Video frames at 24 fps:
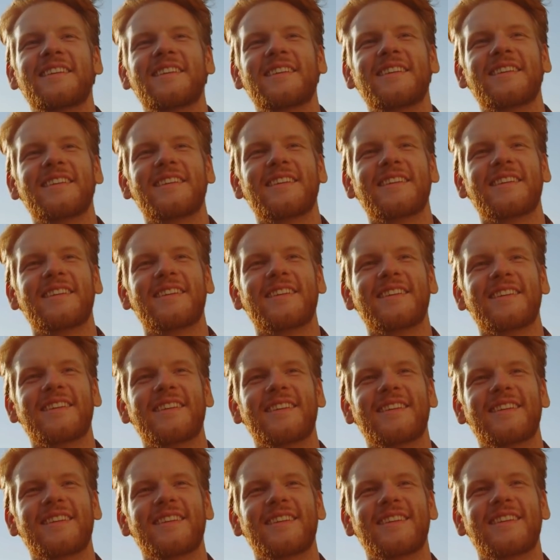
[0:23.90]
my allergies
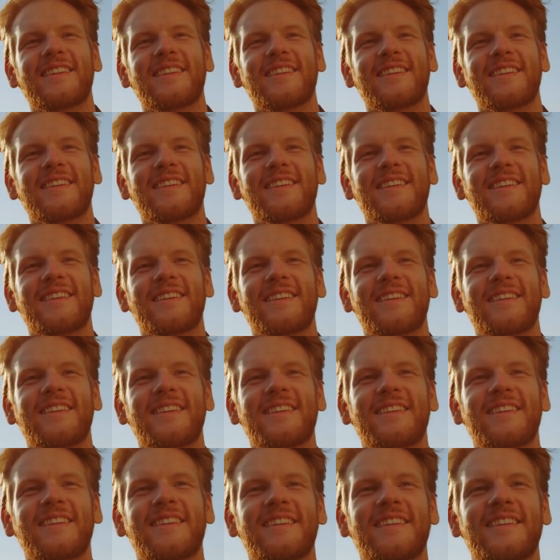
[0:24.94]
don't hit me as
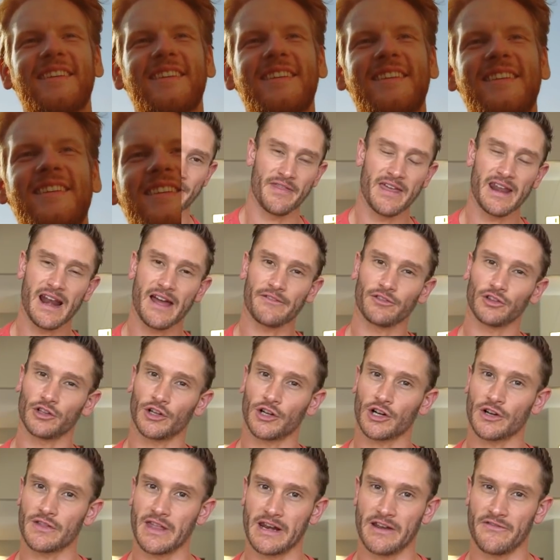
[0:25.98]
hard. And then I've
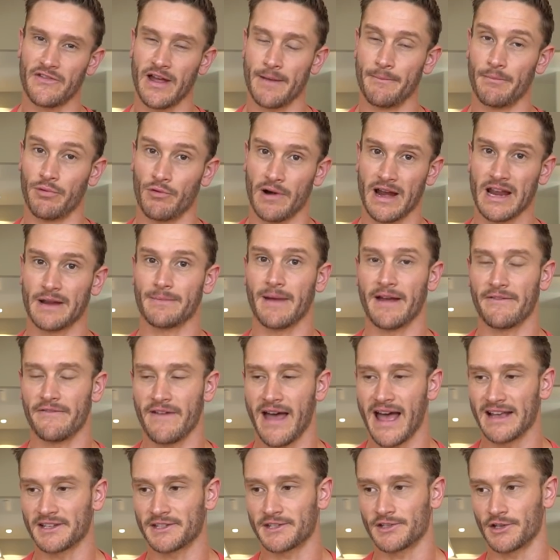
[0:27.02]
learned that if I break my
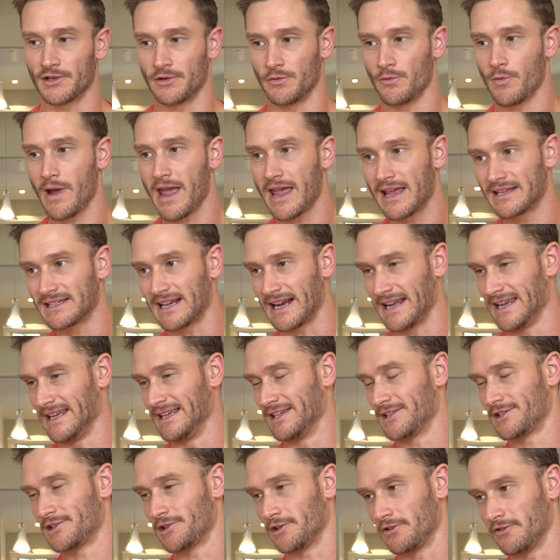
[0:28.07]
fast certain ways and I
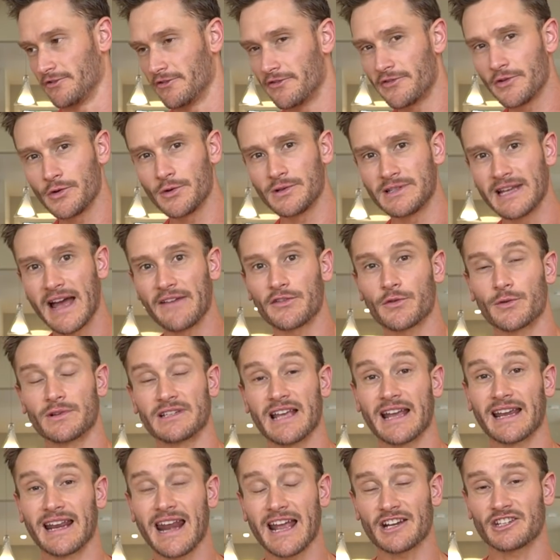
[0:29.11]
eat certain foods
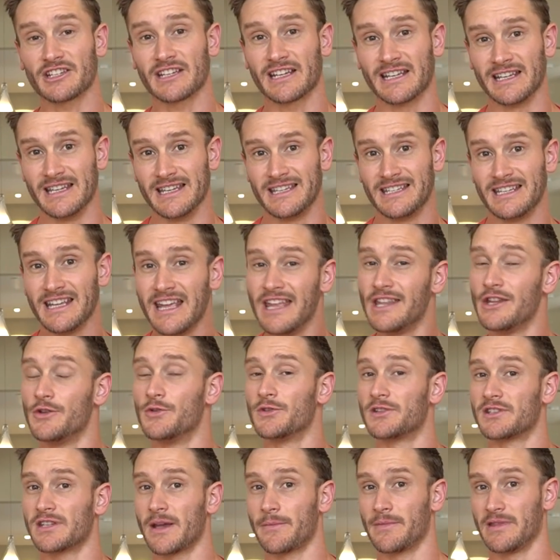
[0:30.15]
afterwards, I can actually
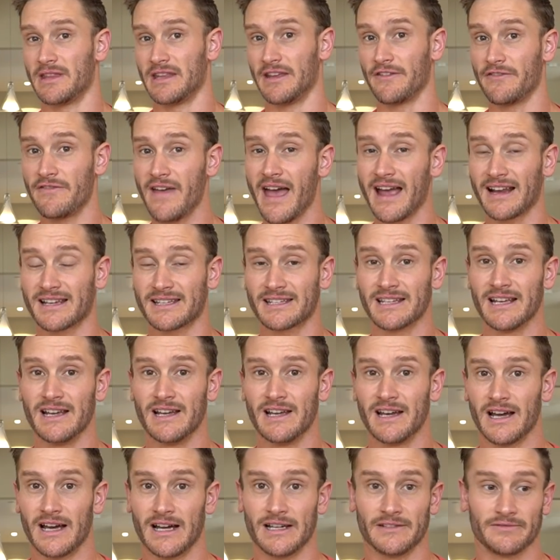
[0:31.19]
continue some of the effects
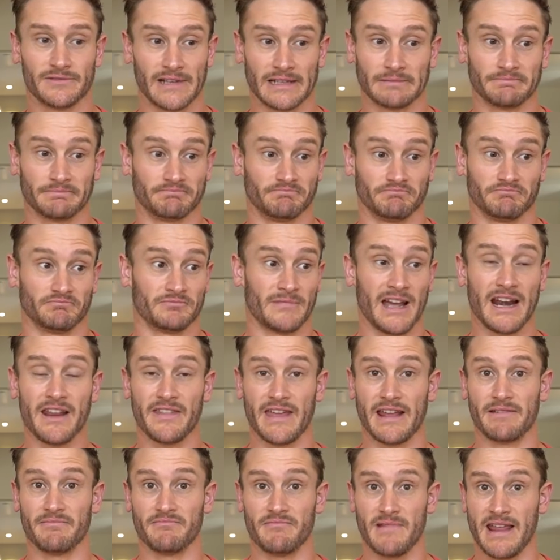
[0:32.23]
of like kind of
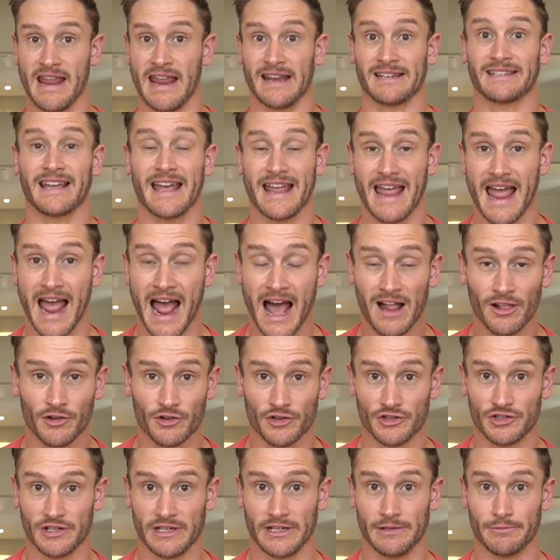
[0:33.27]
that anti
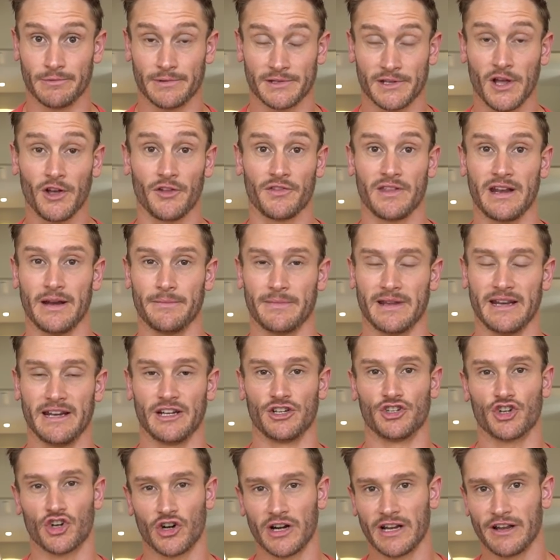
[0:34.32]
allergy result that I'm
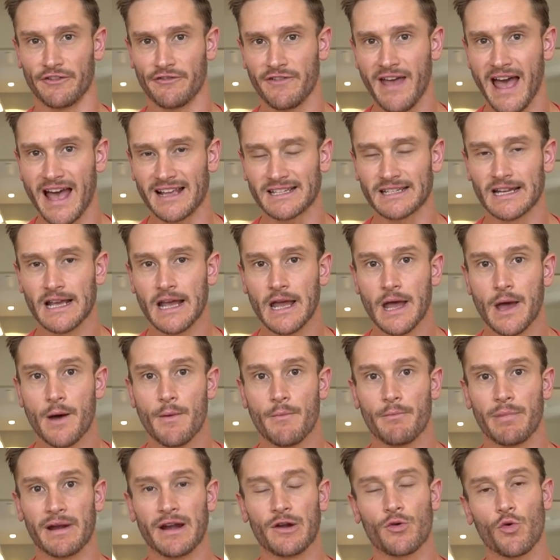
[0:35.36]
getting during a fast.
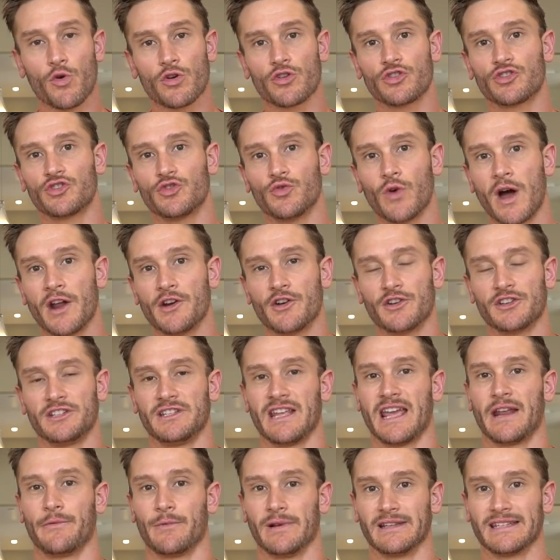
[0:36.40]
But in order to
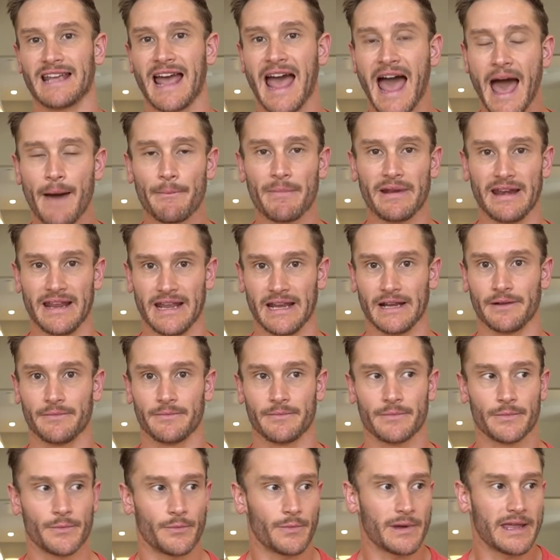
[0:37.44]
understand what's
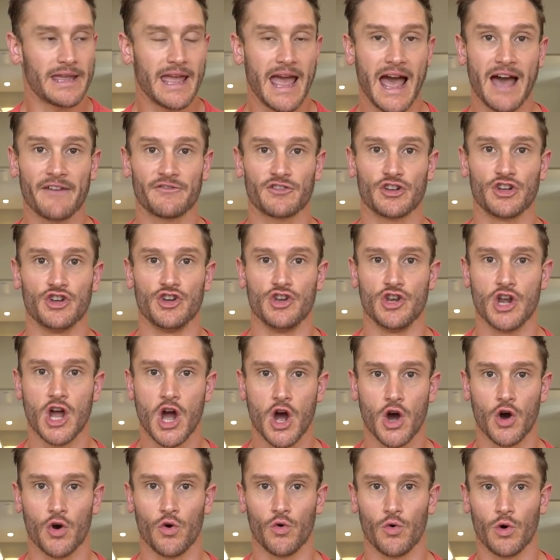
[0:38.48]
happening, we have to
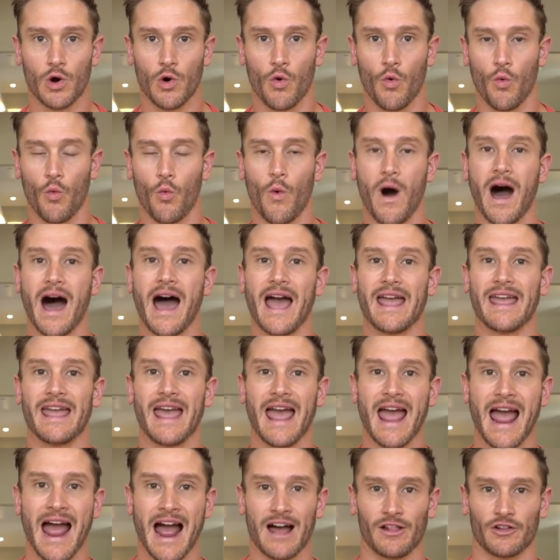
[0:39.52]
know why
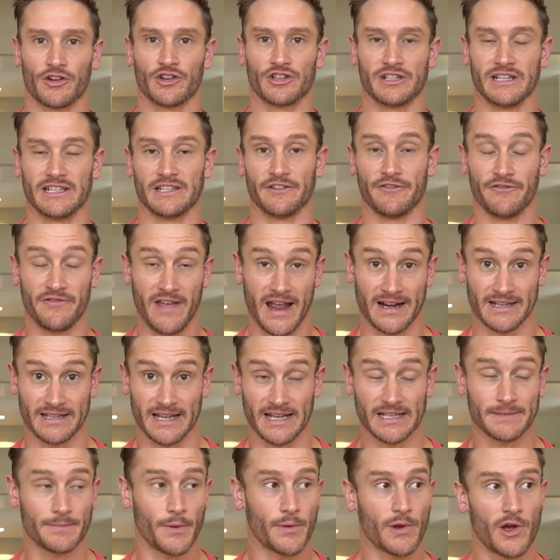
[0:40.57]
allergies affect
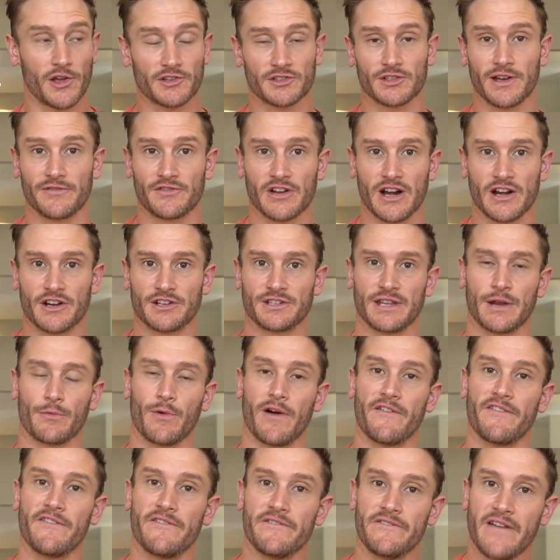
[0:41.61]
us, but we also have to understand
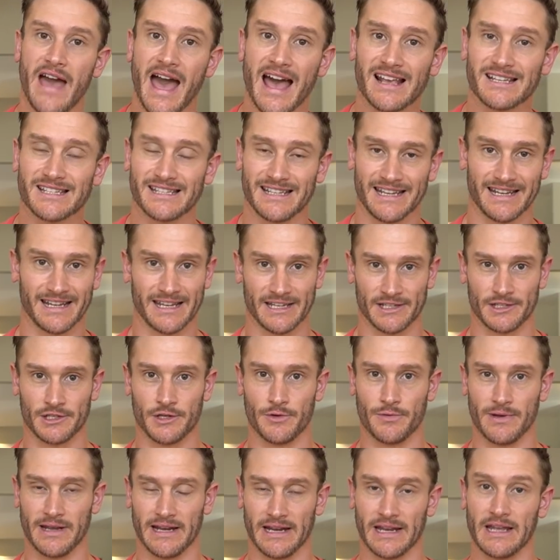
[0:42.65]
what fasting is
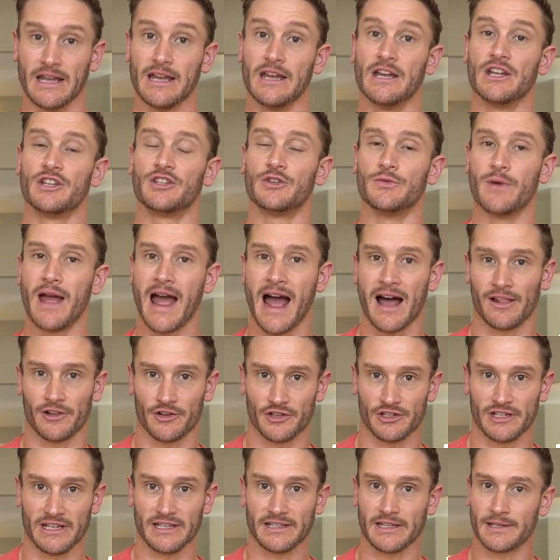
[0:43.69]
doing to
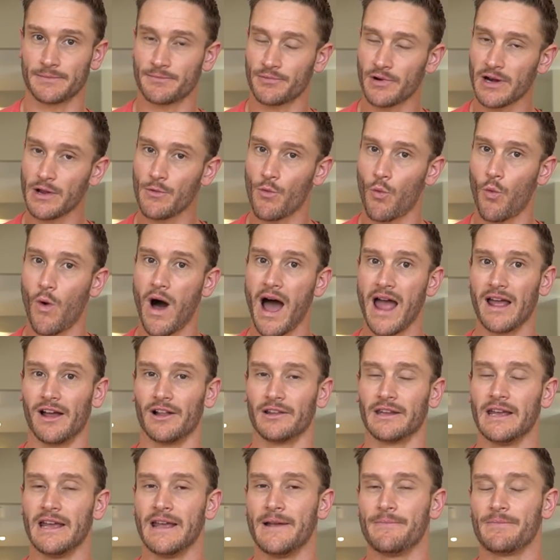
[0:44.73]
allergies. It's pretty
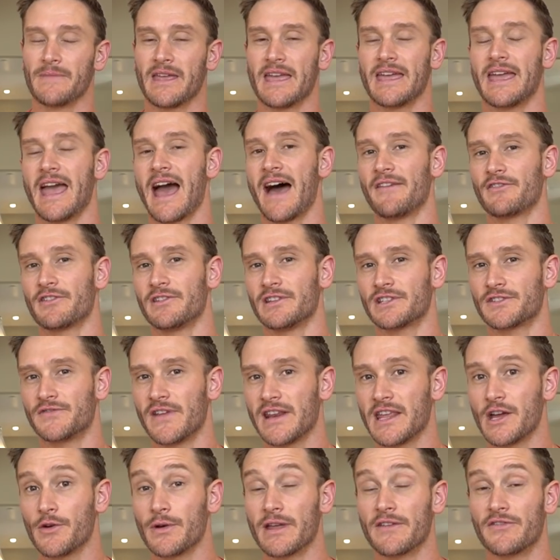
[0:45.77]
wild. Hey, after this
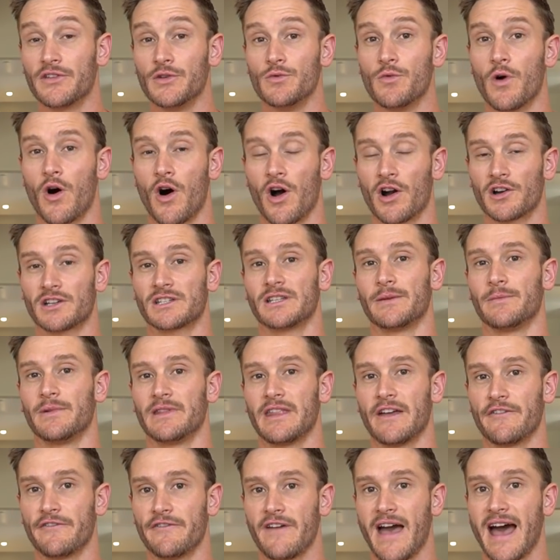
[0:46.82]
video, if you are
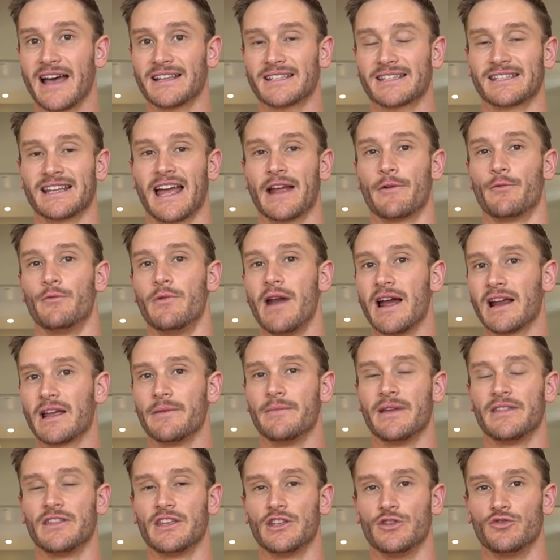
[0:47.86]
someone that fasts, I
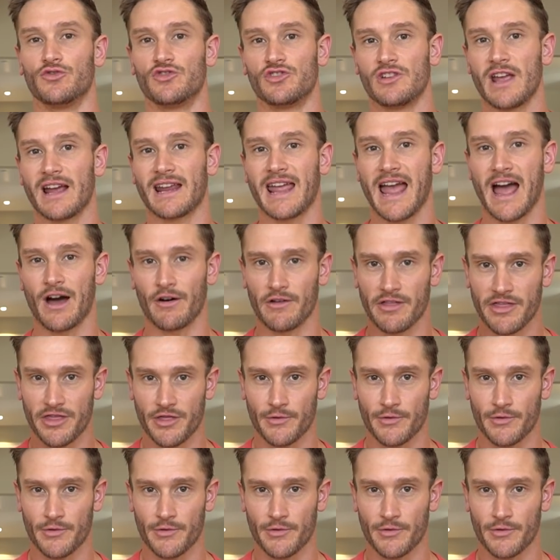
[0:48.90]
recommend that you check out